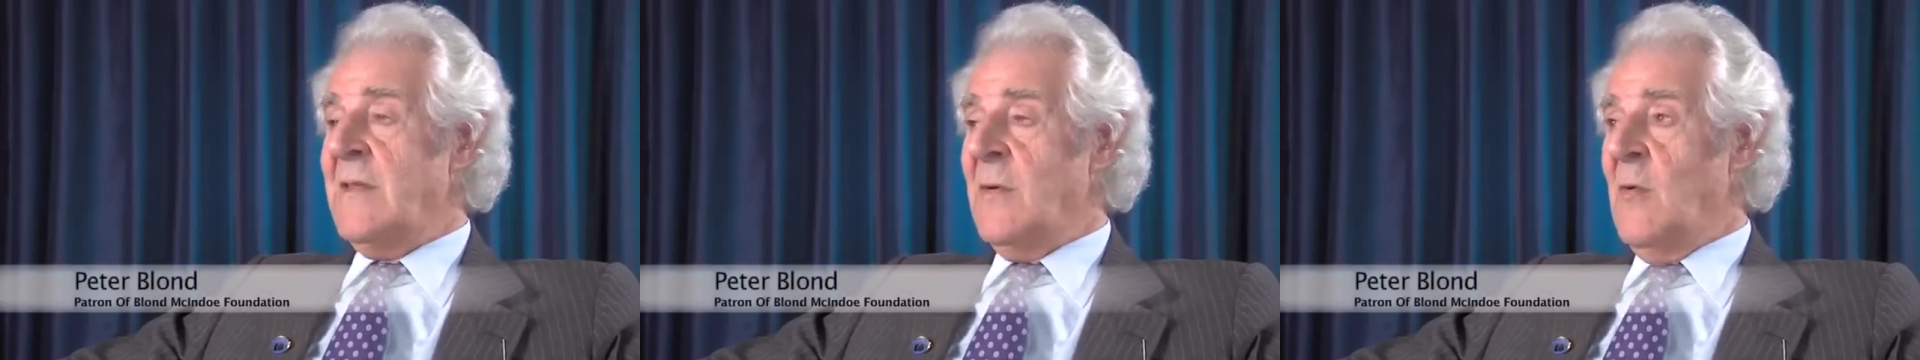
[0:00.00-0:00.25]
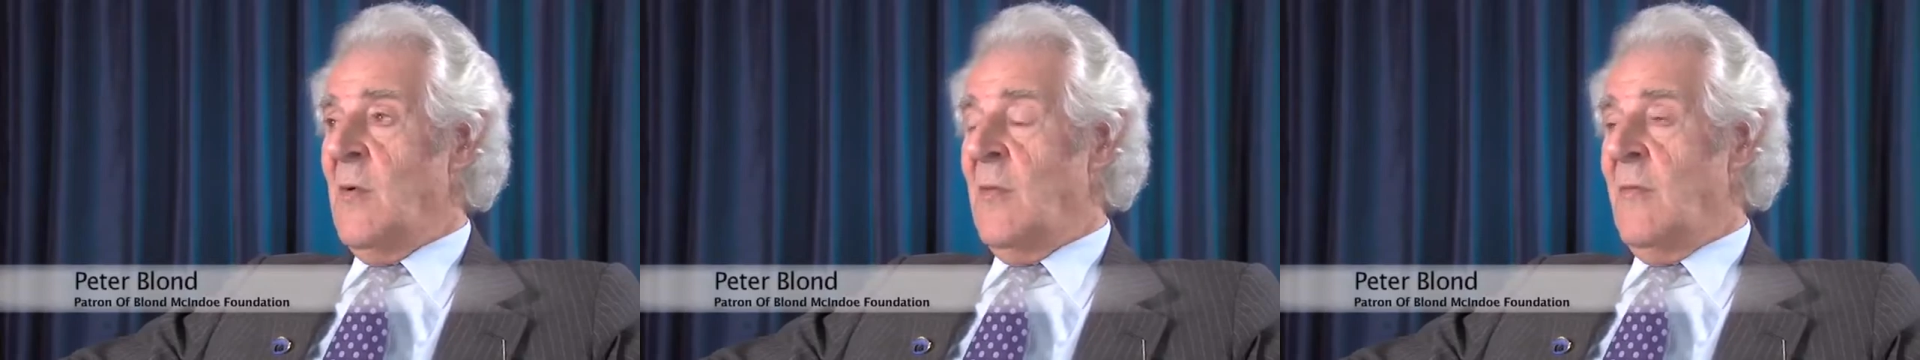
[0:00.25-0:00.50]

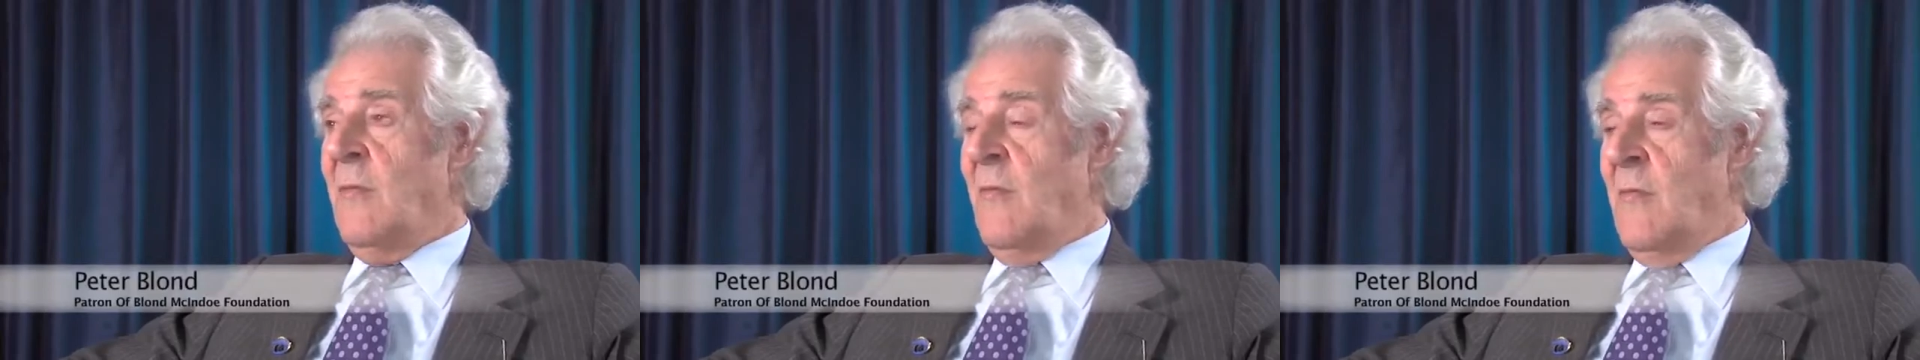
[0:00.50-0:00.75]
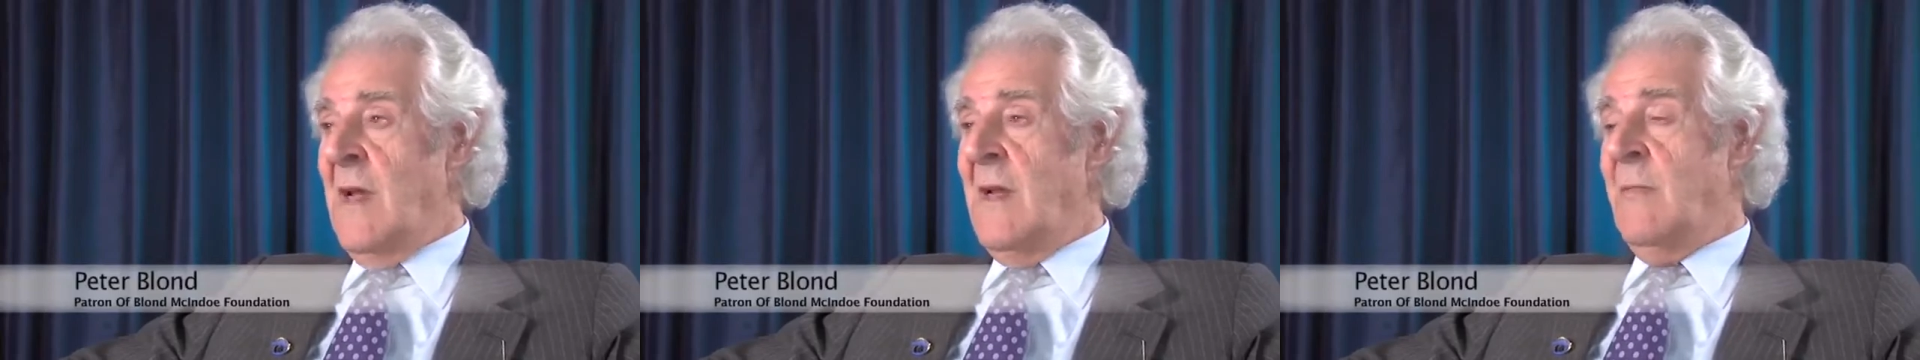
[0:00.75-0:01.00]
saw
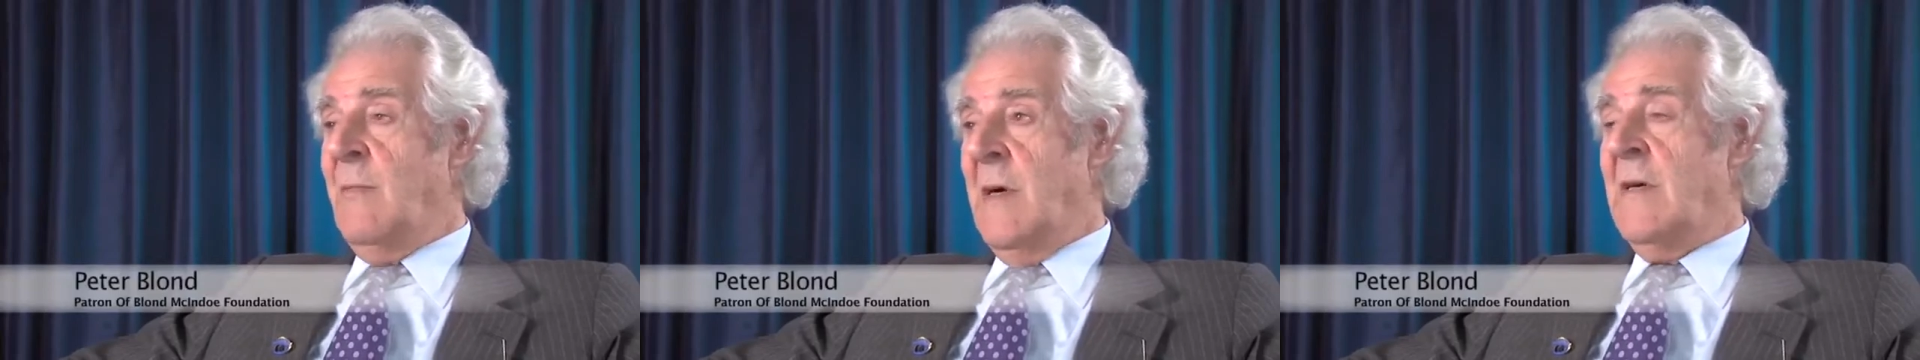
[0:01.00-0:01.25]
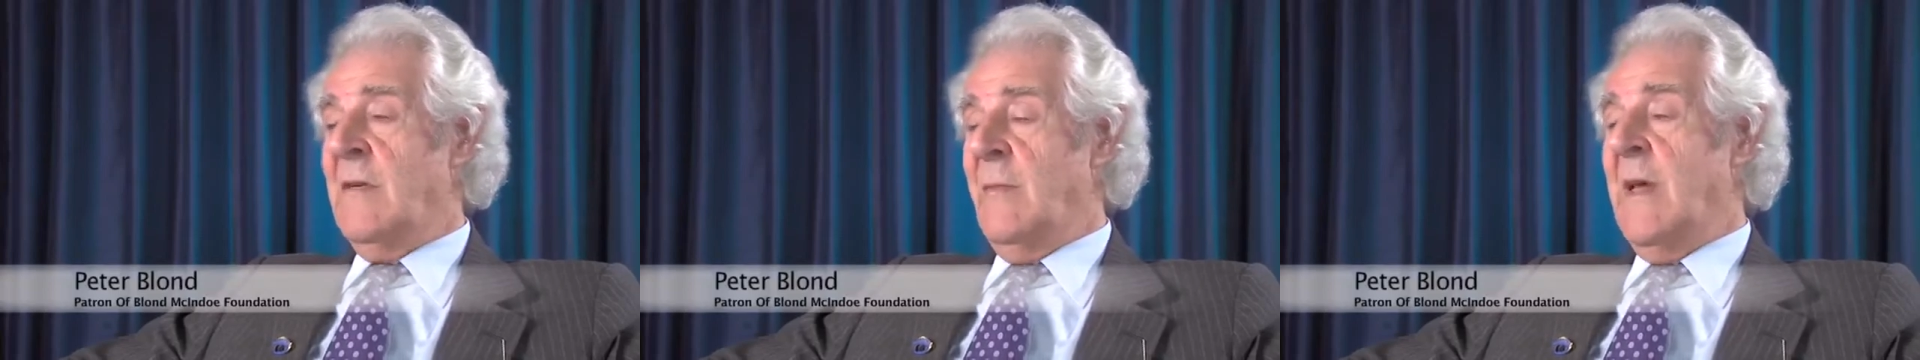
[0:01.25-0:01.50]
really
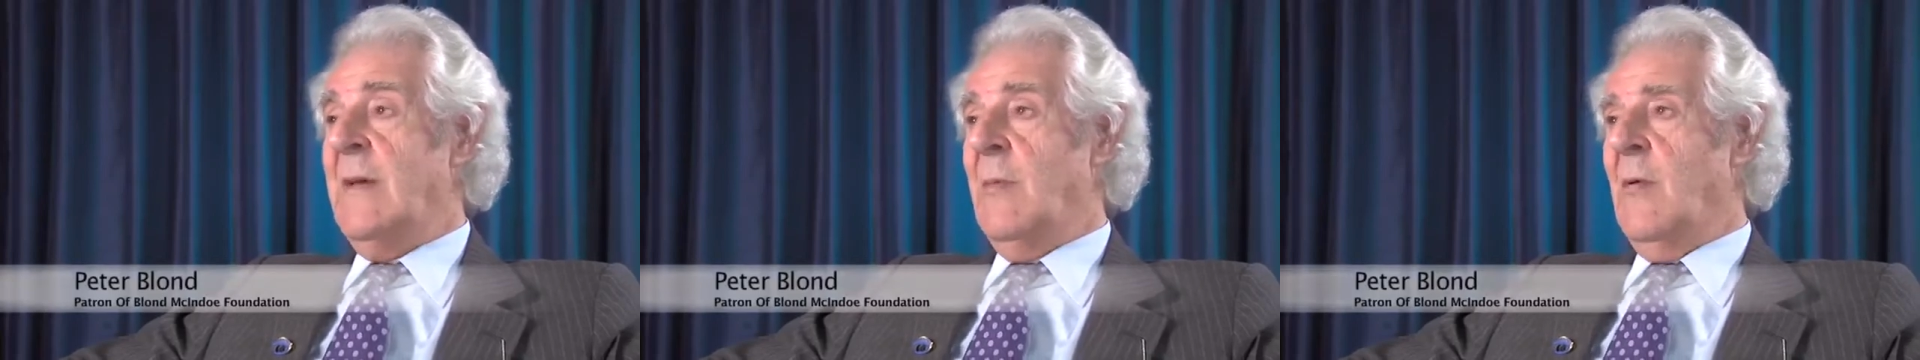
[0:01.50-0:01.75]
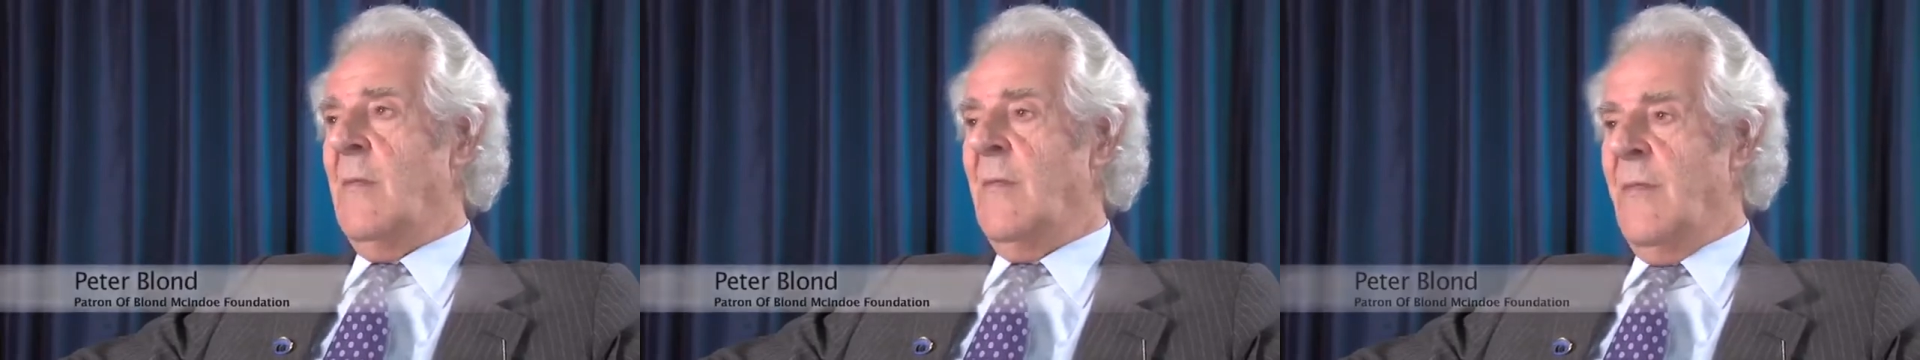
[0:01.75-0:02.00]
burnt
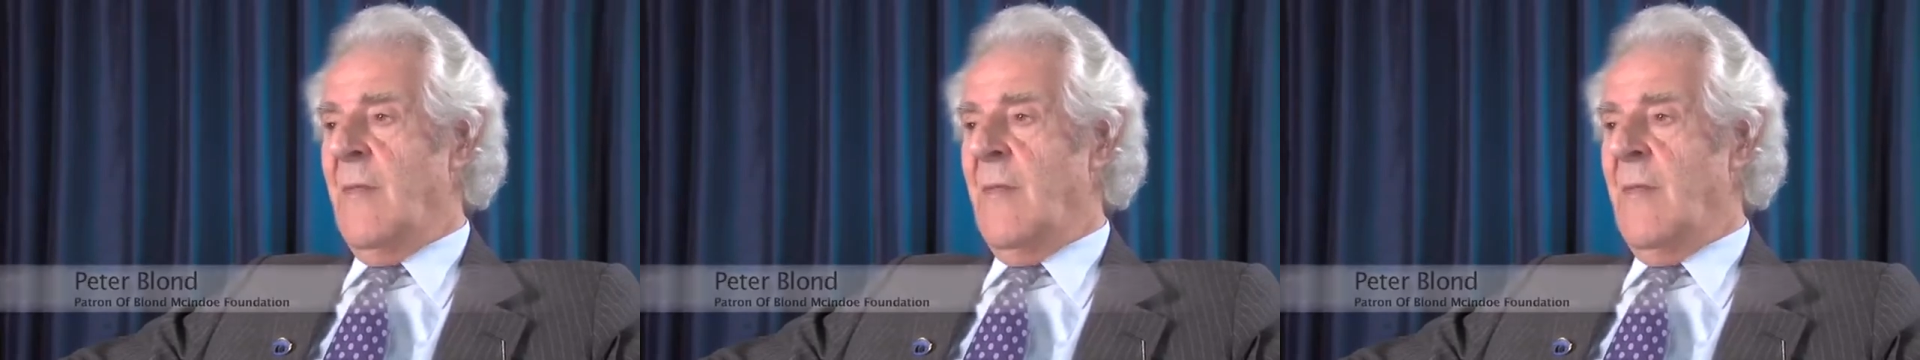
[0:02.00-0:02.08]
people.